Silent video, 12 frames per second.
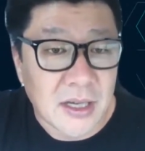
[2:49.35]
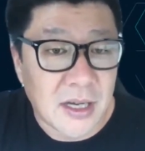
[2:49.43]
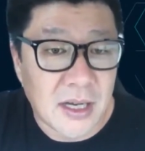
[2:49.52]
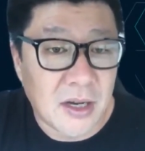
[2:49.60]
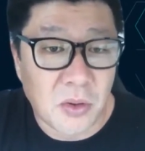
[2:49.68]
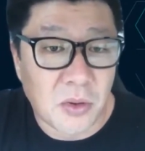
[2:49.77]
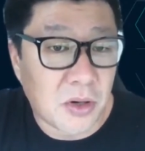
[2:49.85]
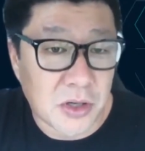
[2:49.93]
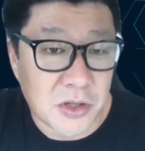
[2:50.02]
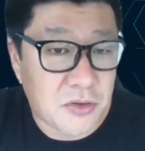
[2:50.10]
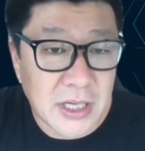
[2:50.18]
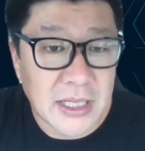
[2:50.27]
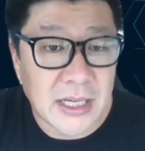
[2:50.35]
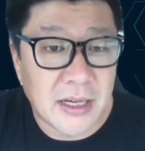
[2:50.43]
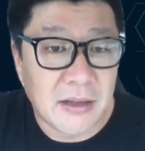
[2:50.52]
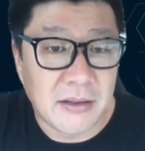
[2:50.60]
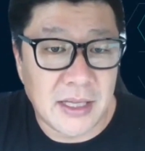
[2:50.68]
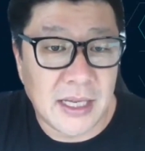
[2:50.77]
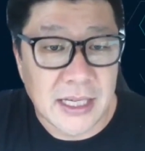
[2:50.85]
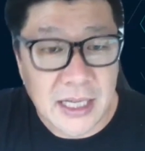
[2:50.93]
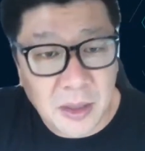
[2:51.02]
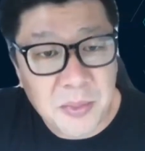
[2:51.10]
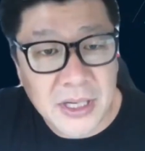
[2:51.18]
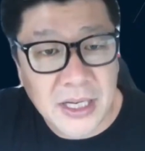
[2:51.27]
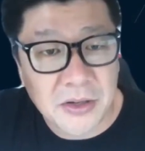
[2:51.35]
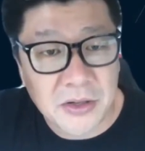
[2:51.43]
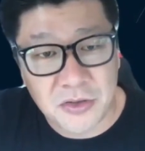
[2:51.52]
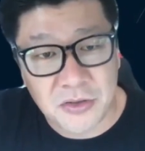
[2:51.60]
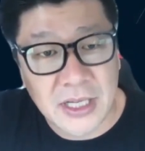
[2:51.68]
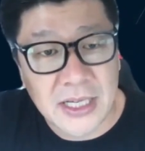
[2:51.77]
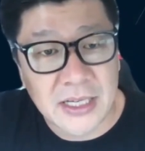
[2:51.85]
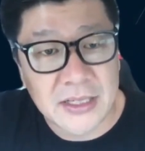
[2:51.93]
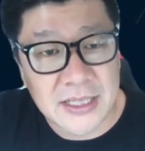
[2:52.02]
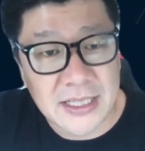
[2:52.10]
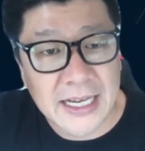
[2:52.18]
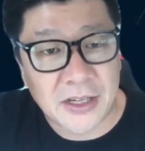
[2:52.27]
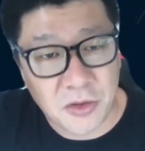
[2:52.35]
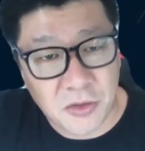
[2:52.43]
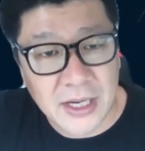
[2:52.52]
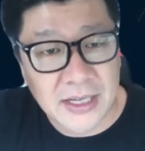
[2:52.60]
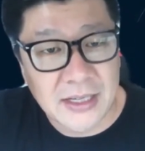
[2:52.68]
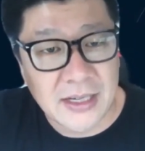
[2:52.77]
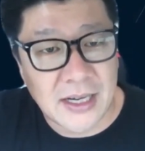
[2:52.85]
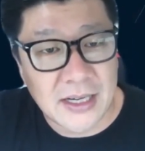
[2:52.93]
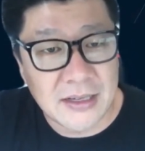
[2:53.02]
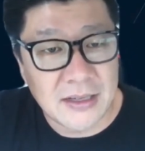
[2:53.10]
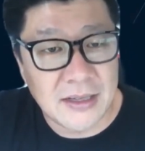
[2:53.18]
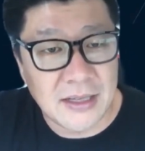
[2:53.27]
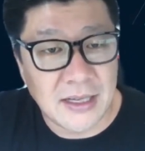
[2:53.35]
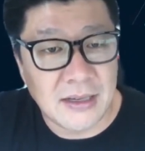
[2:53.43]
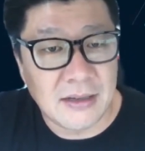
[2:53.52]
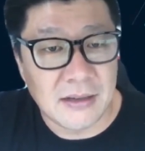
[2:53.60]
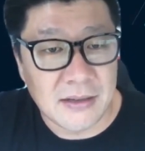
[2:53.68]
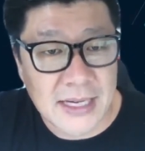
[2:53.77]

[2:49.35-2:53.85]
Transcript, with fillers: uh, or Australia, the company in Australia to get credit under the